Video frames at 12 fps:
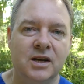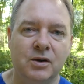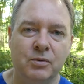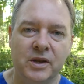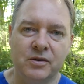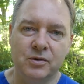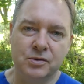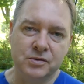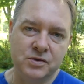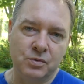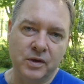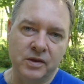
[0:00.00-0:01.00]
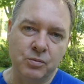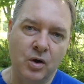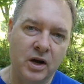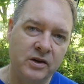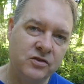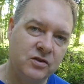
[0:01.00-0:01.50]
whether it was with
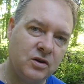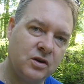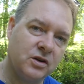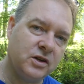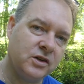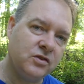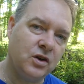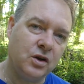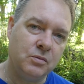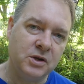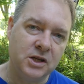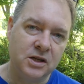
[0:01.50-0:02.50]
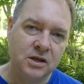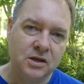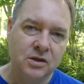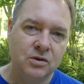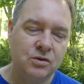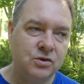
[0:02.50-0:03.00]
Wirestock, Adobe,
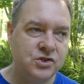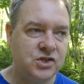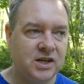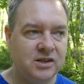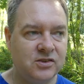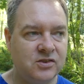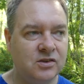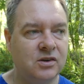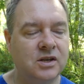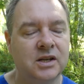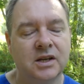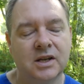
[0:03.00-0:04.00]
or Shutterstock.